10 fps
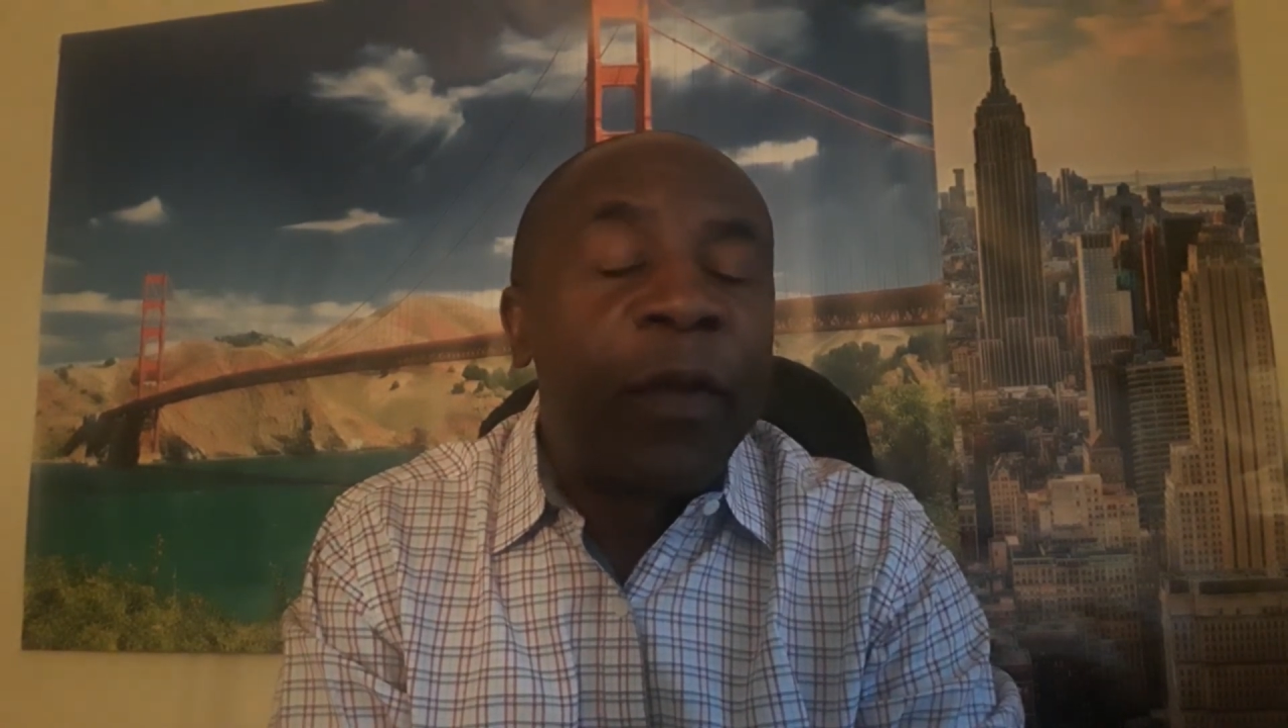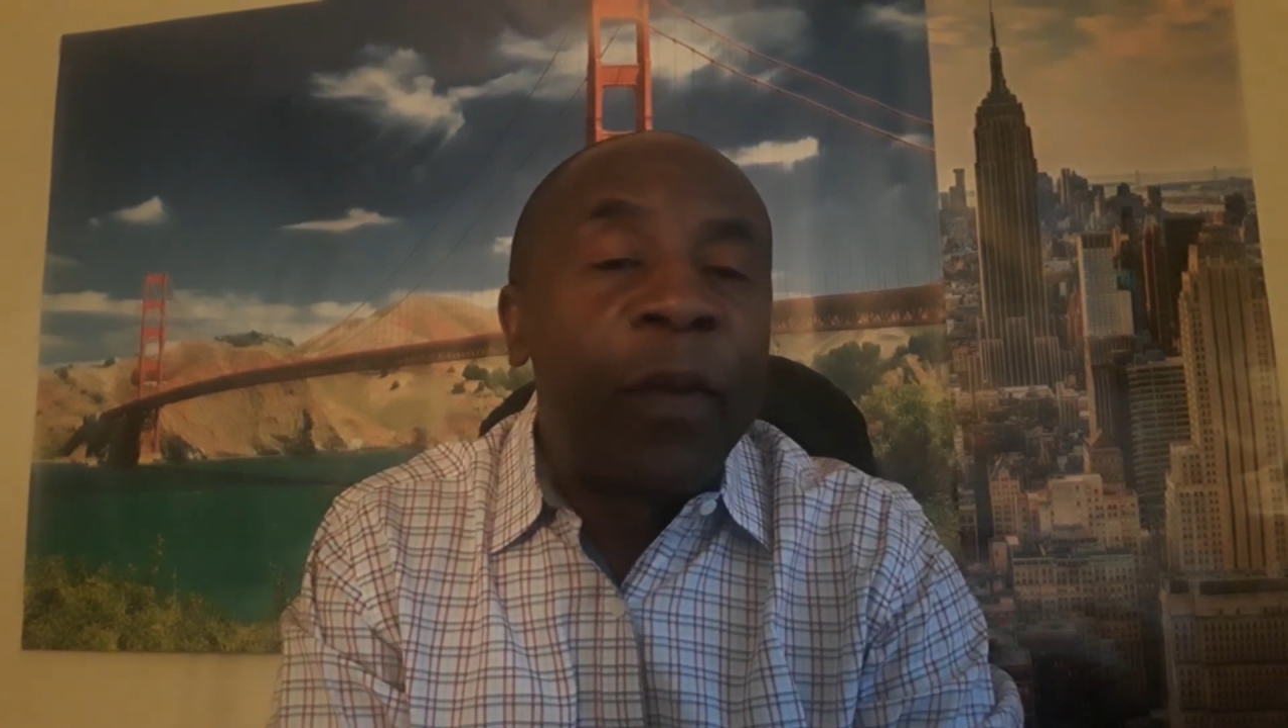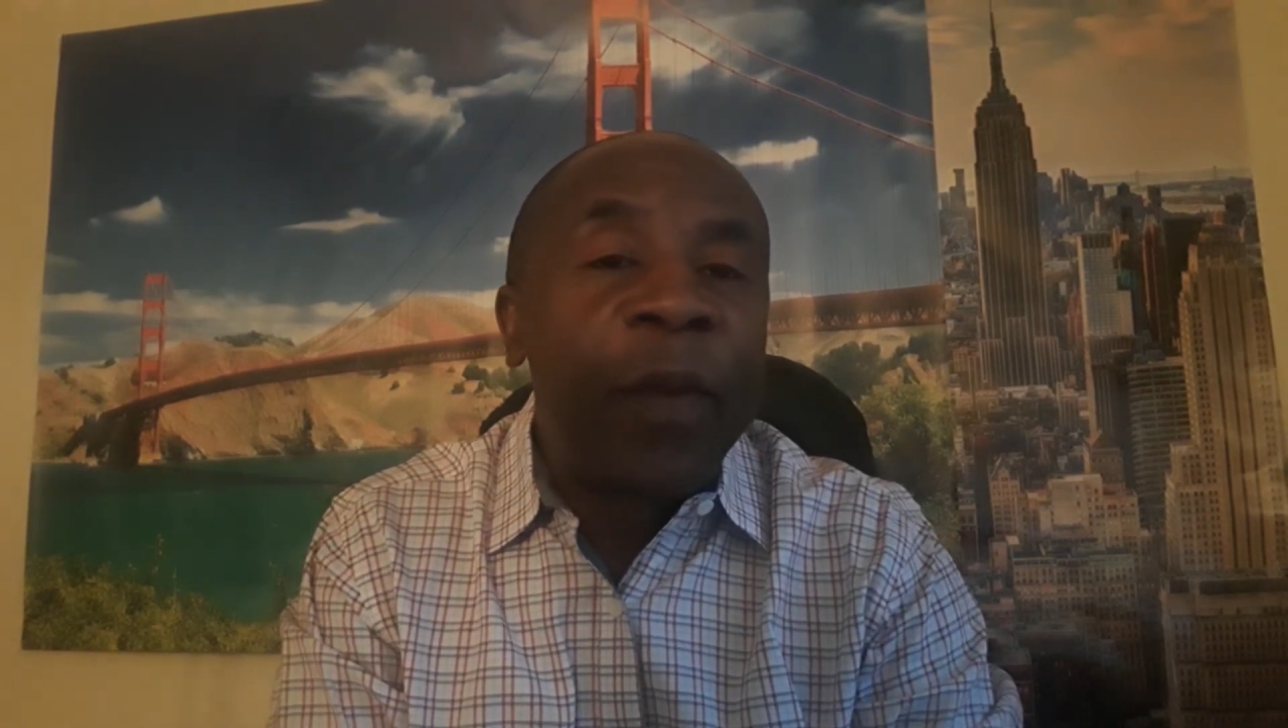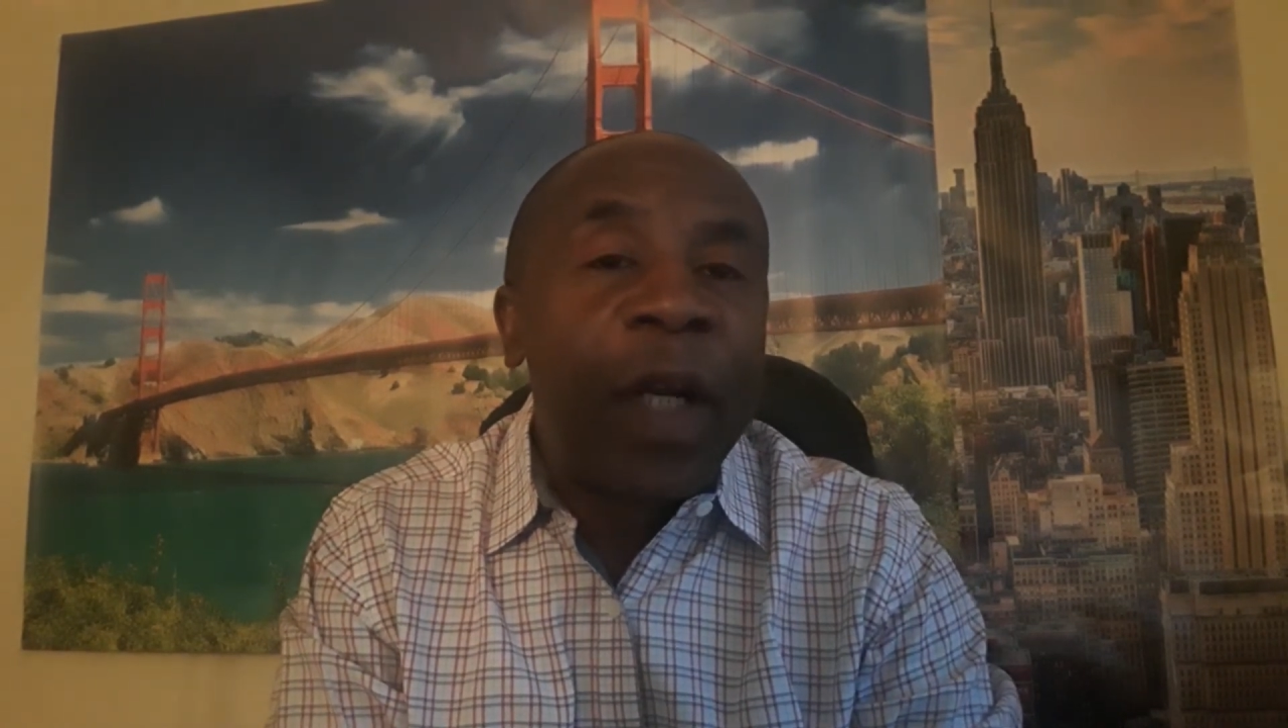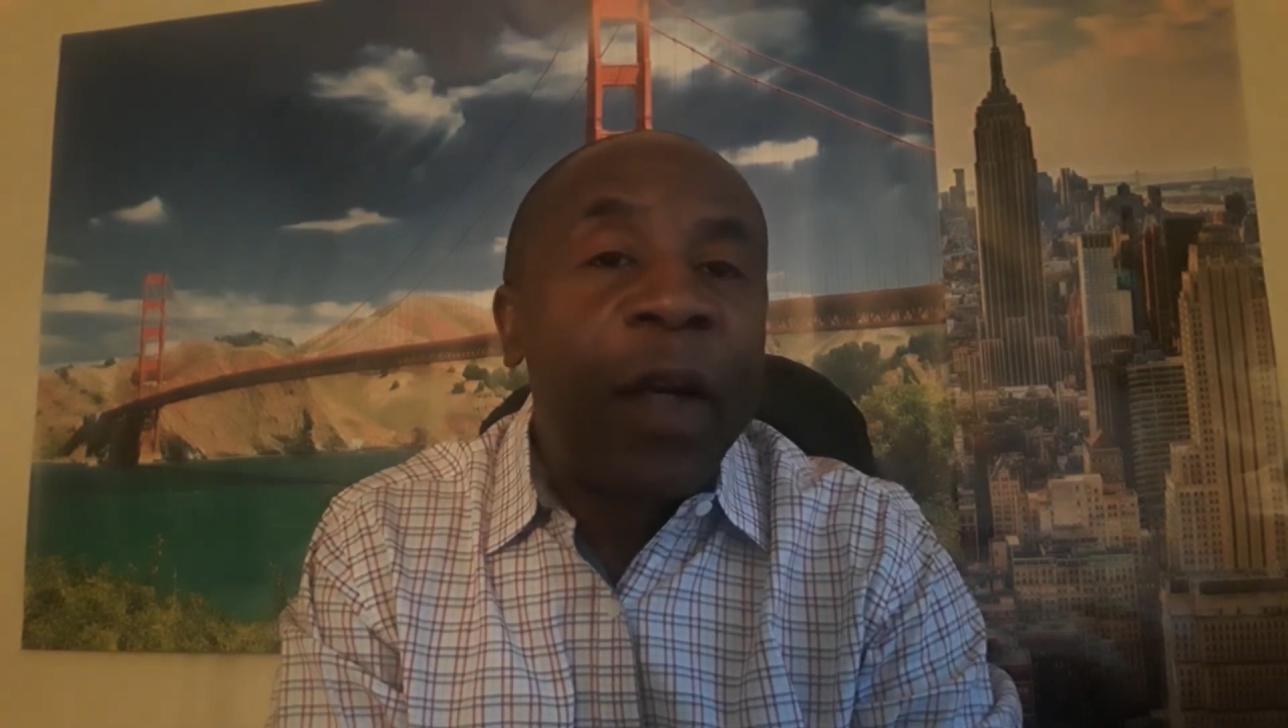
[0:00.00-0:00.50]

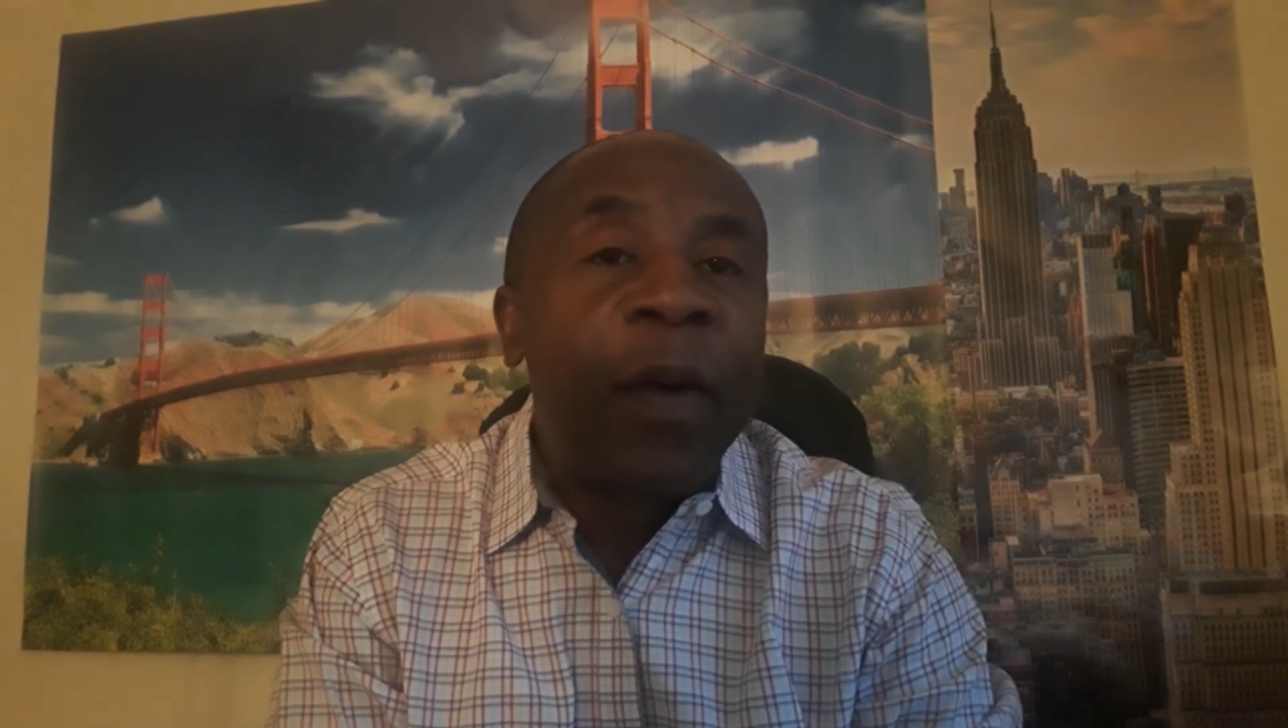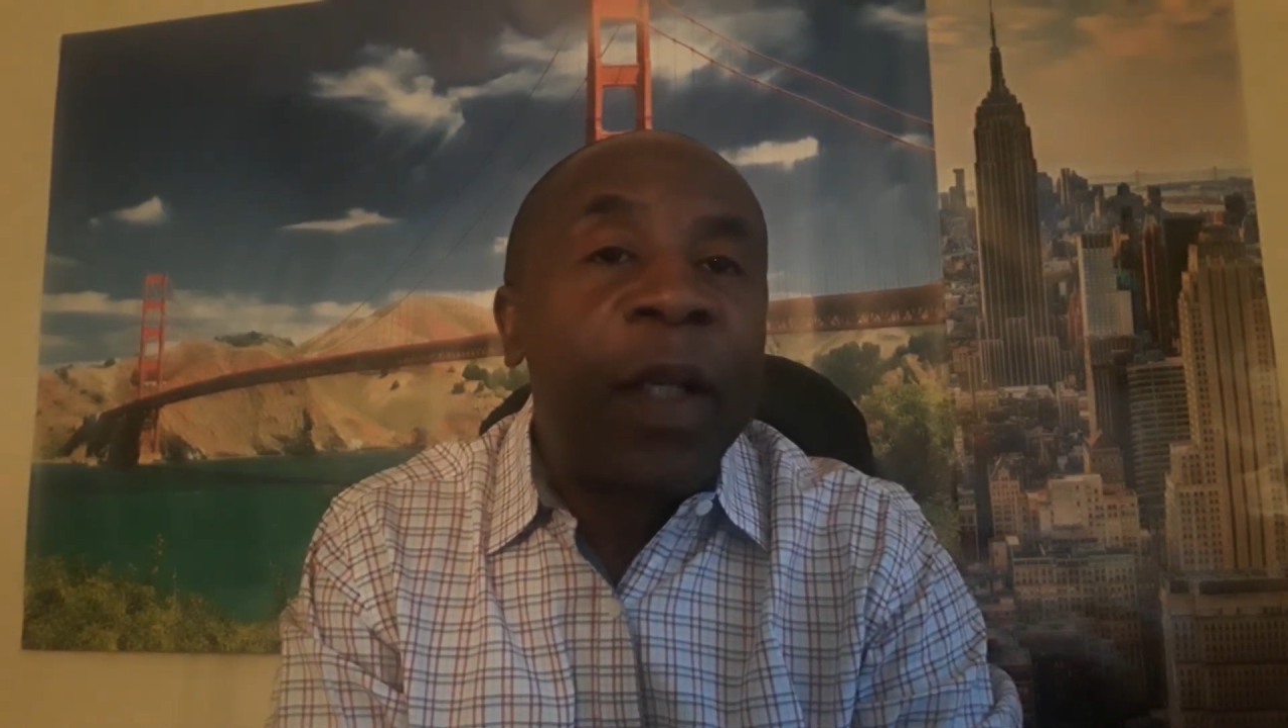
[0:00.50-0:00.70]
from now